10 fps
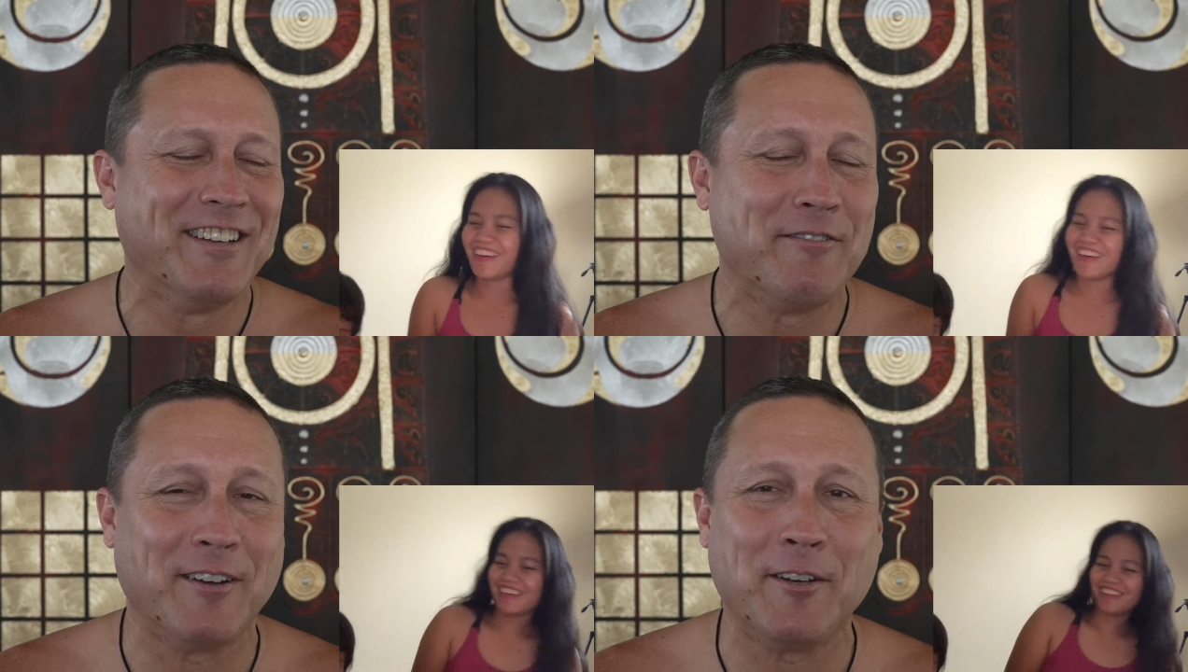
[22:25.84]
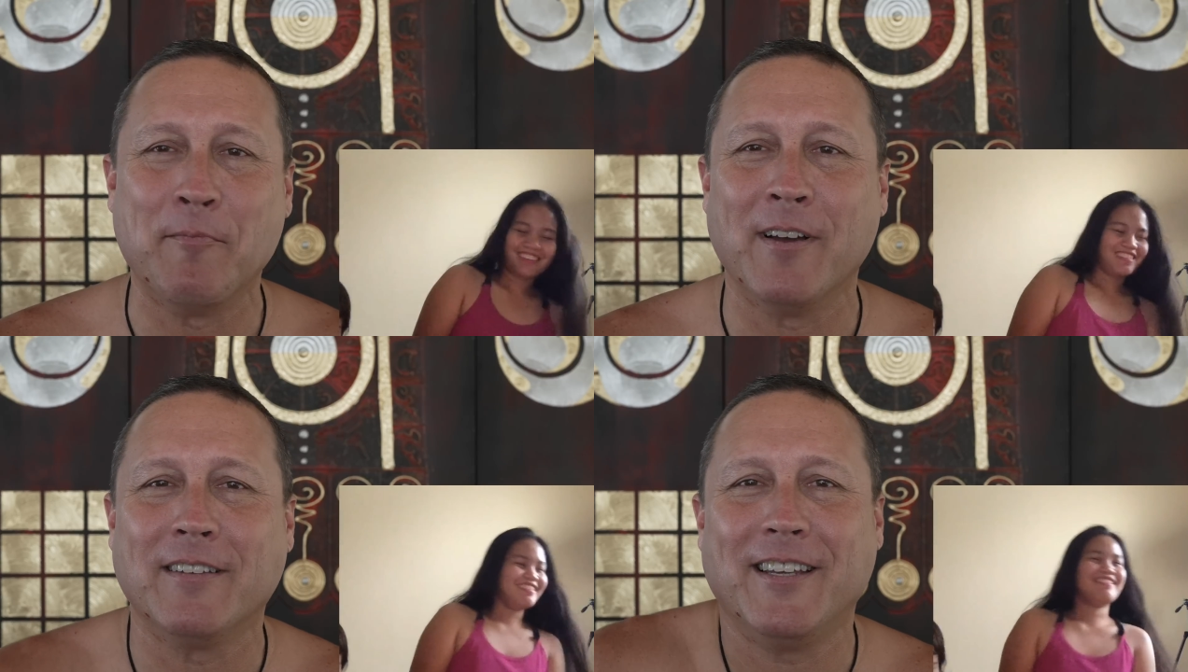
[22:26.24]

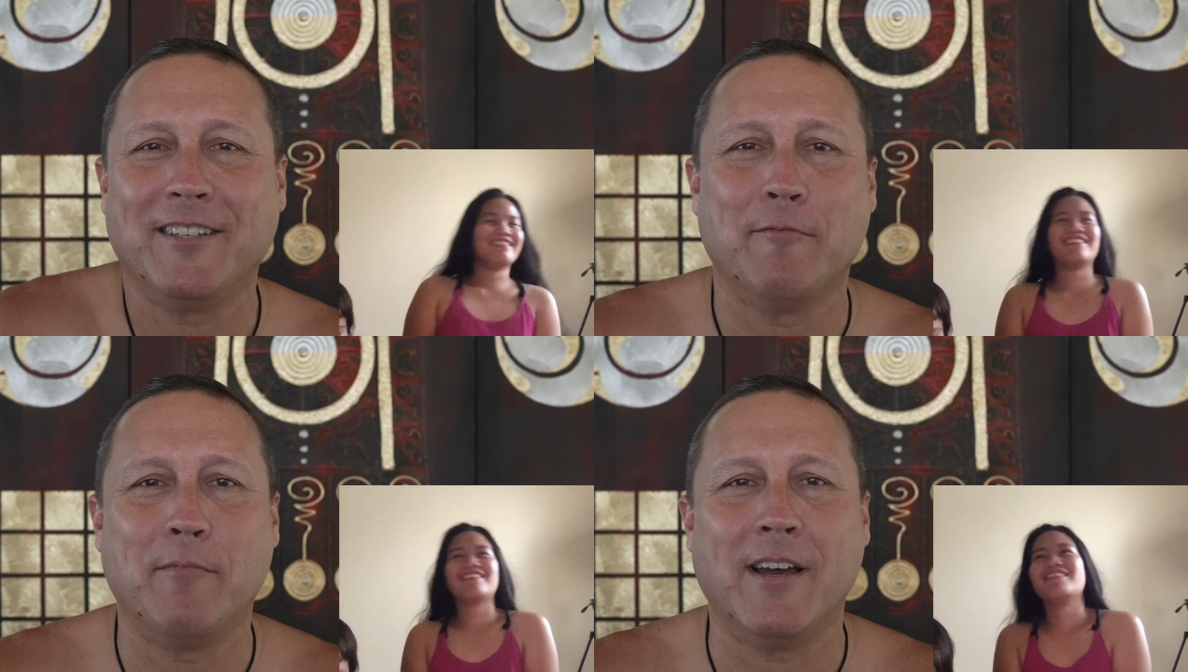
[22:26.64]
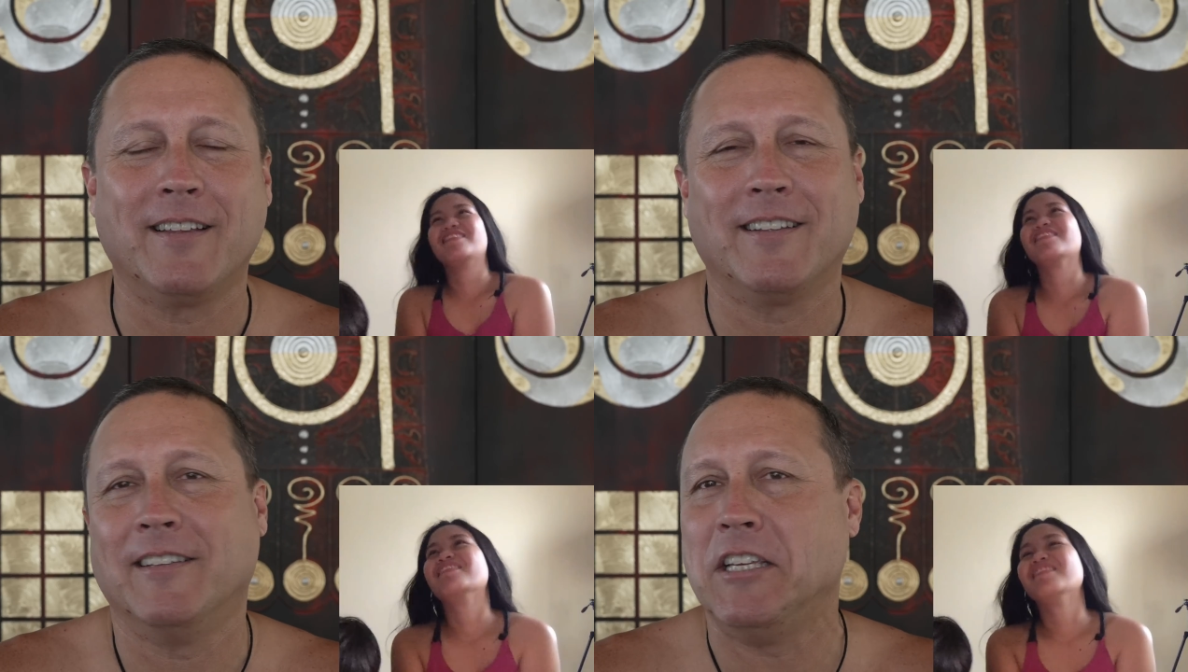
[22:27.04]
Speaker 1: Fatima takes a
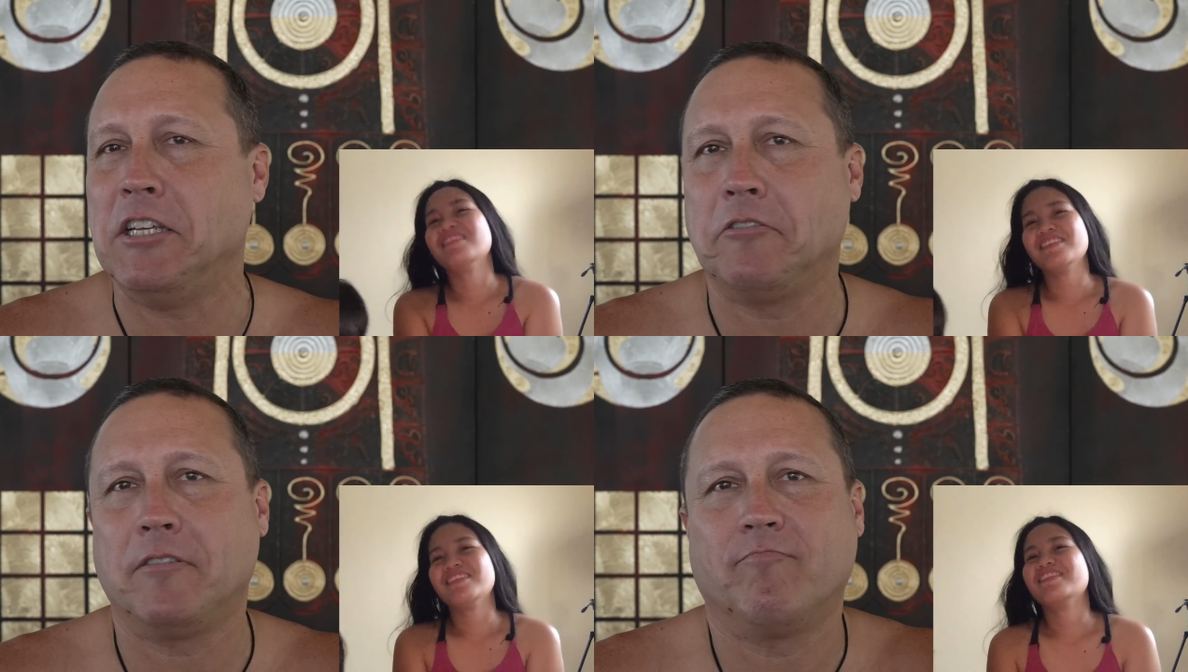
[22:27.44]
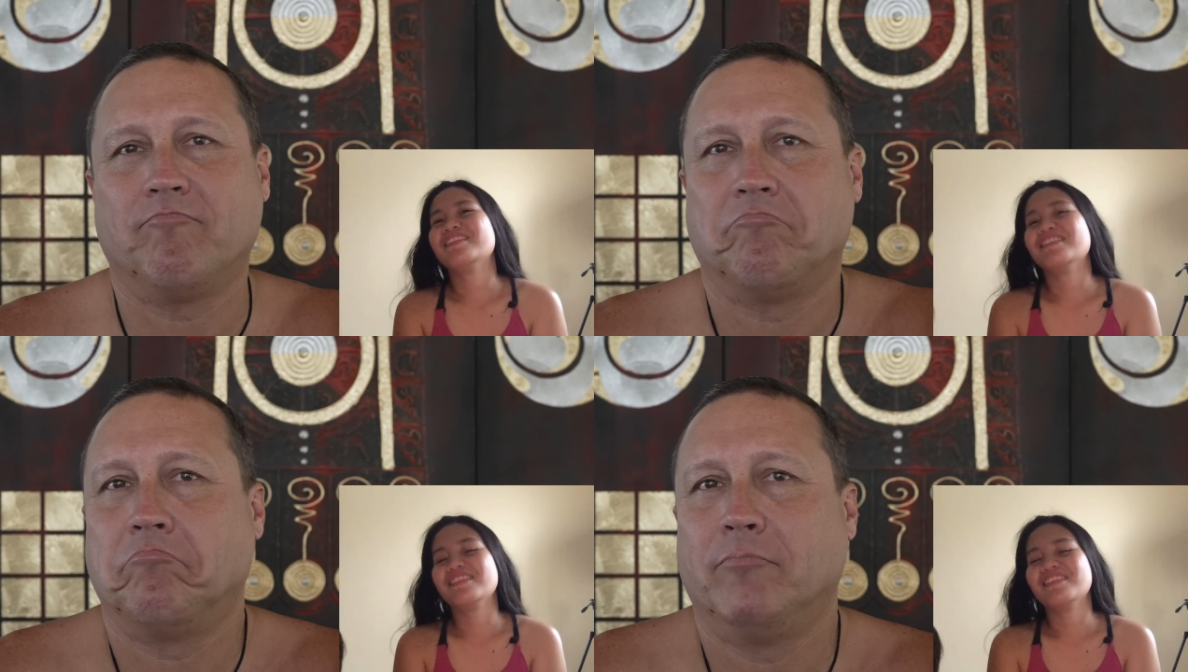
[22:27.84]
bath at least
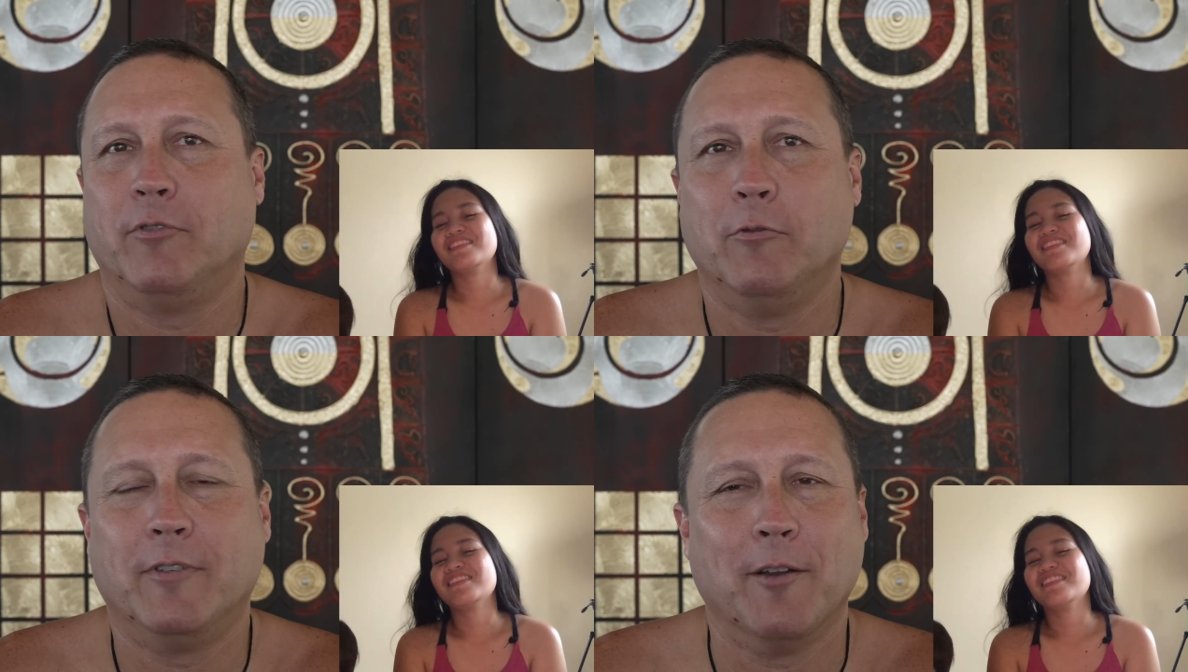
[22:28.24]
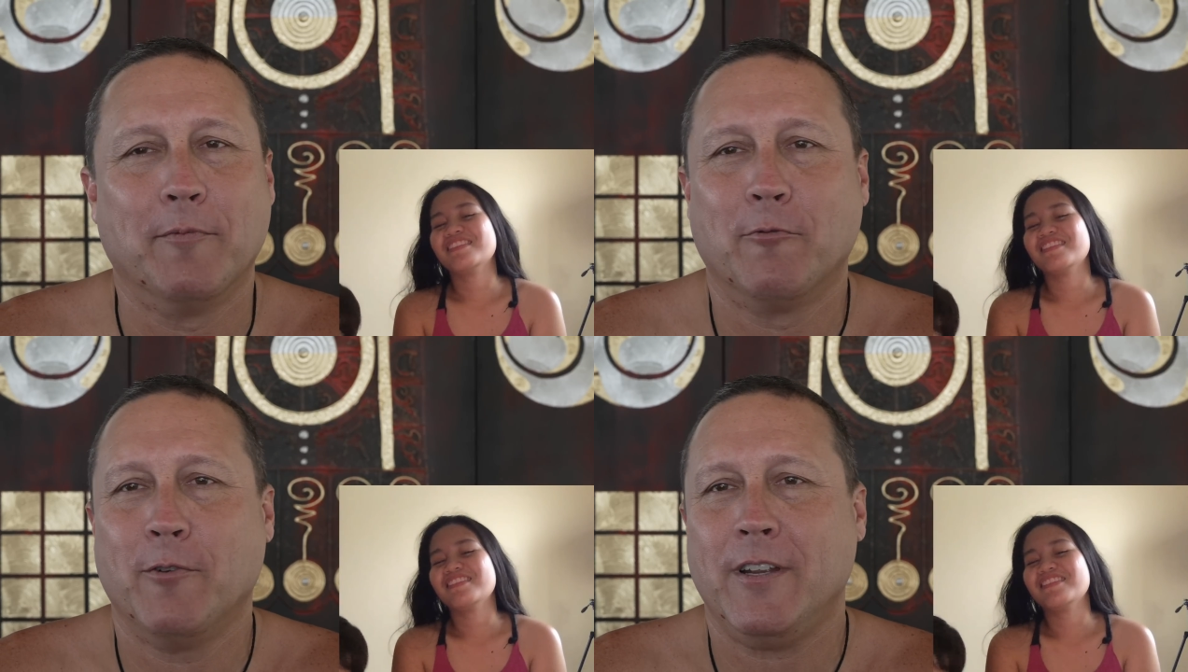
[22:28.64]
2
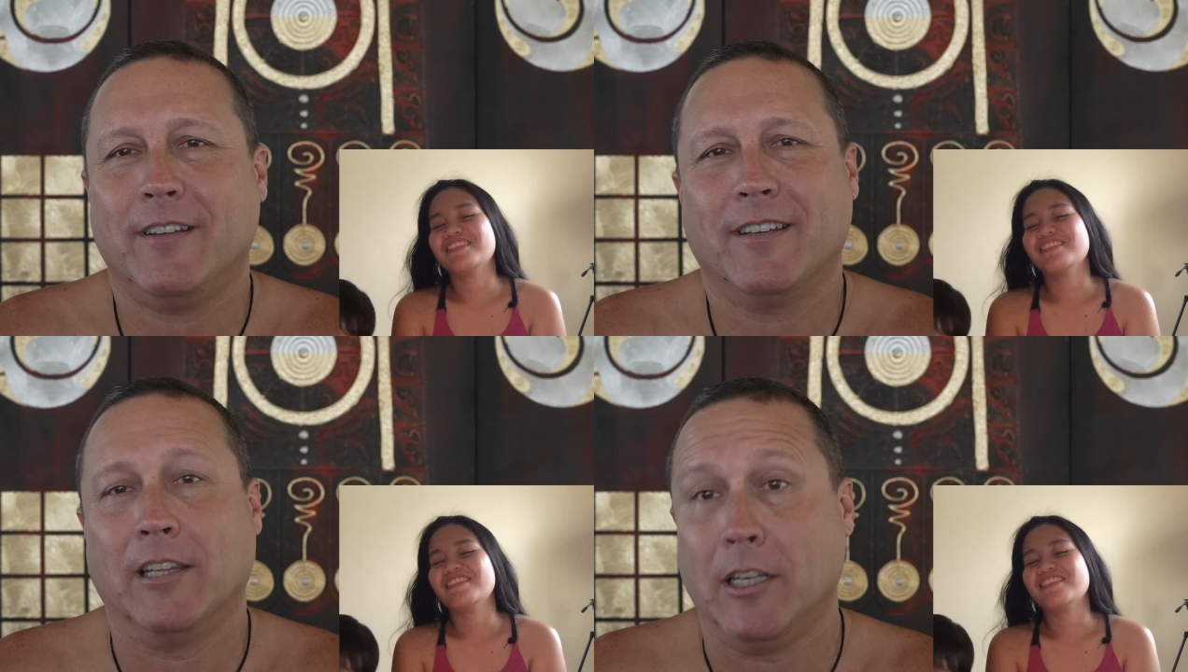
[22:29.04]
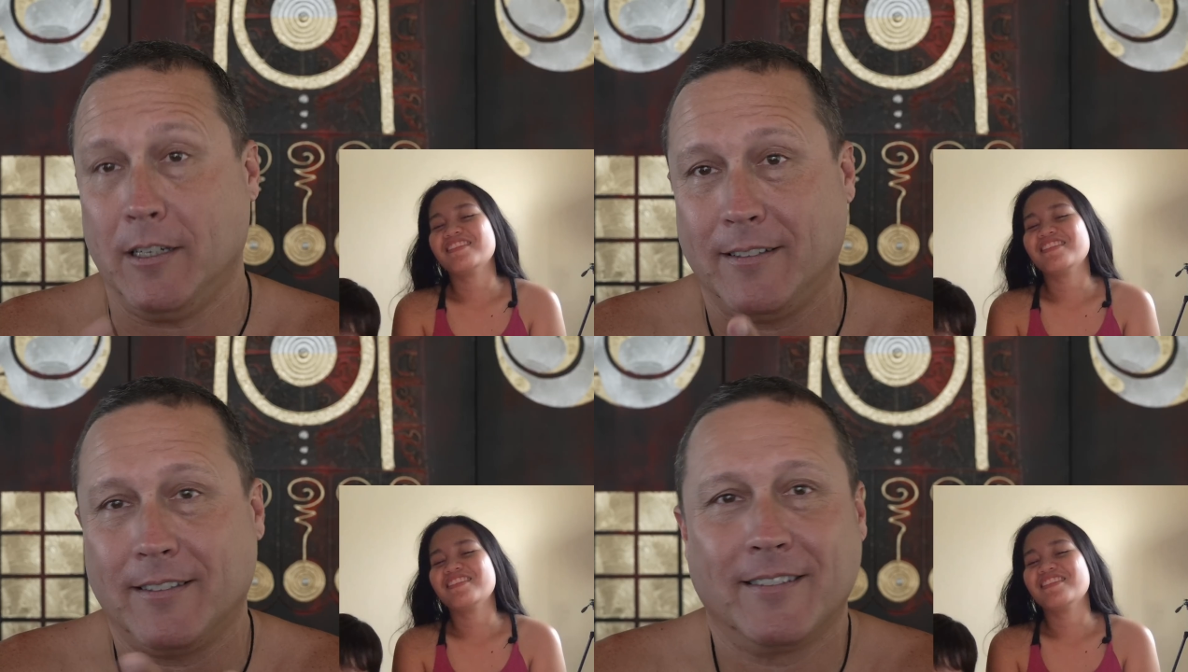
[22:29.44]
times a week, at
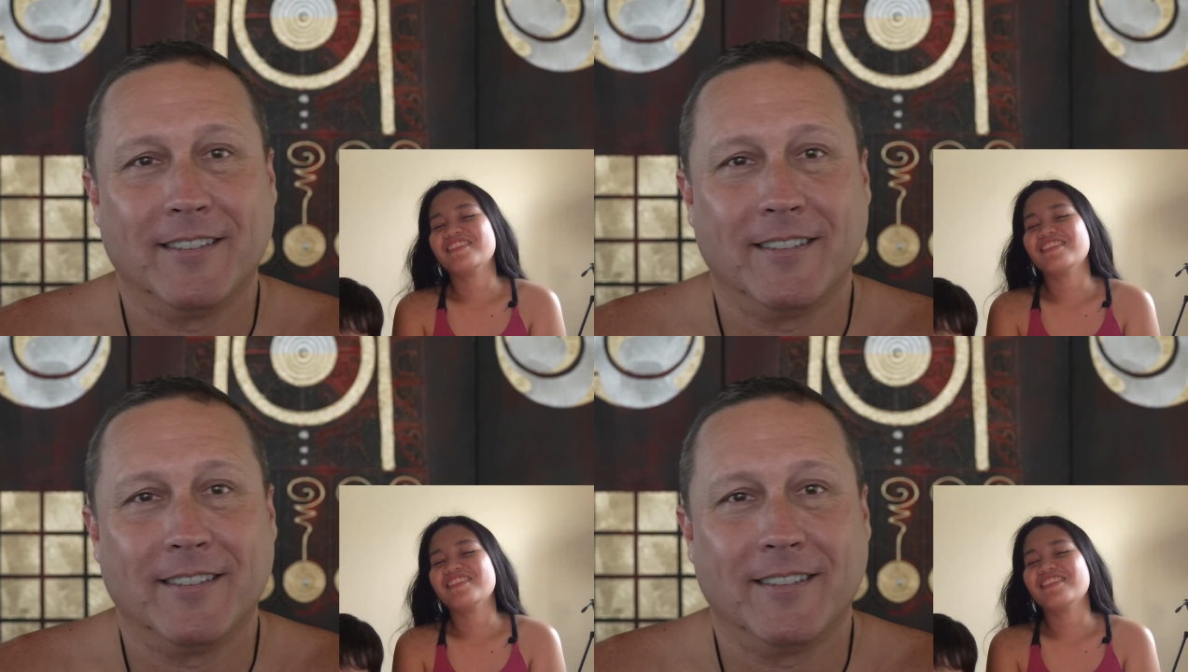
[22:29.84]
least.